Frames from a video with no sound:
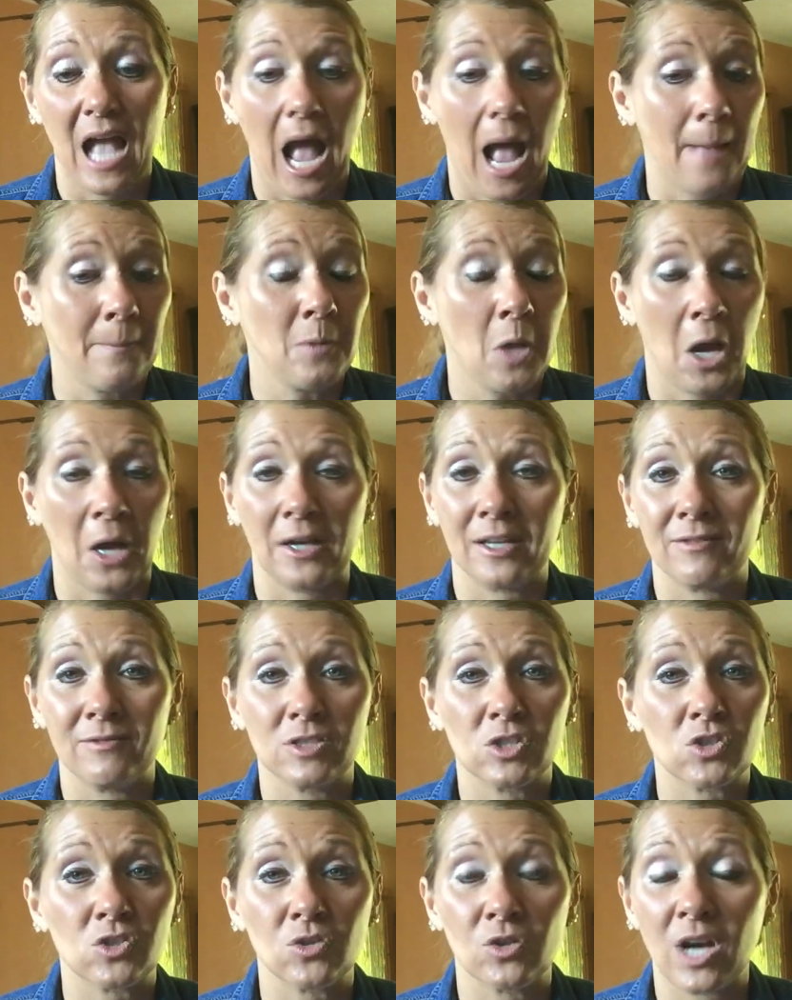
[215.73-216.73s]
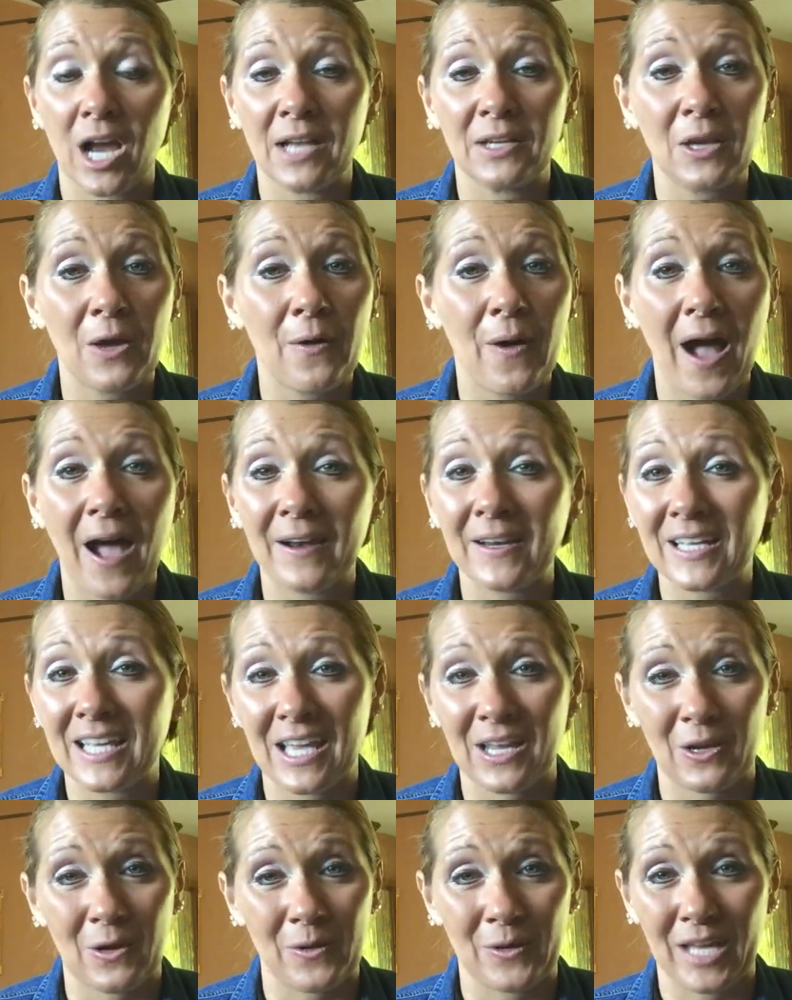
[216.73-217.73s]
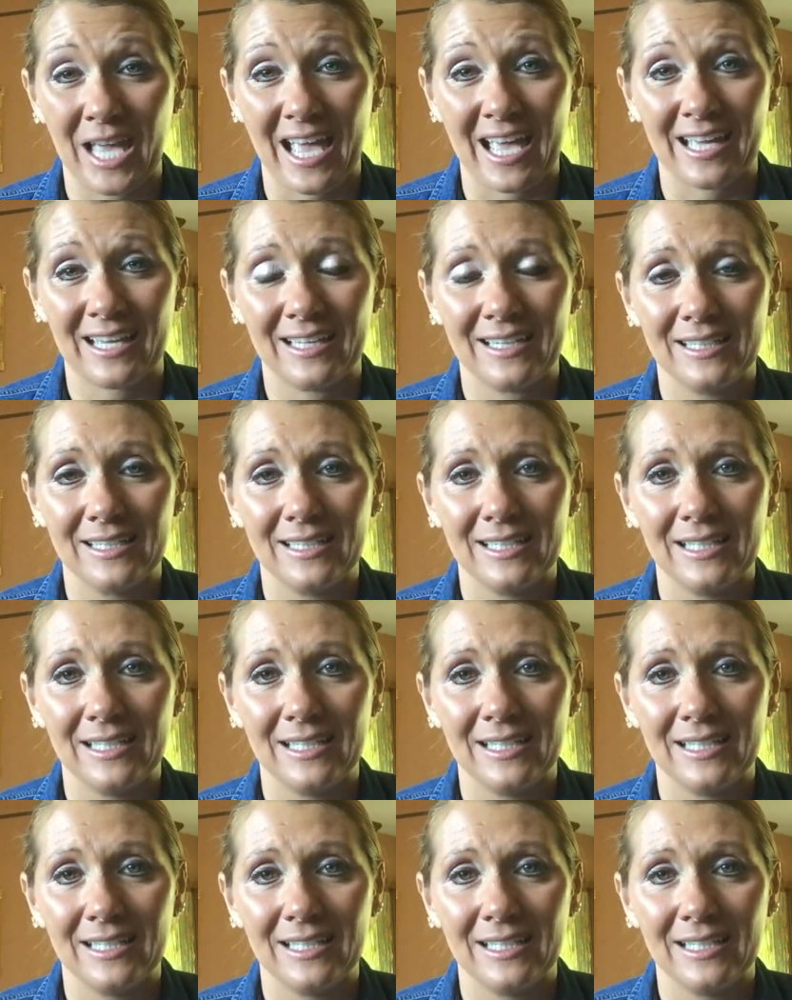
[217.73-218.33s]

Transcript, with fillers: I'm not even sure I know how to get okay.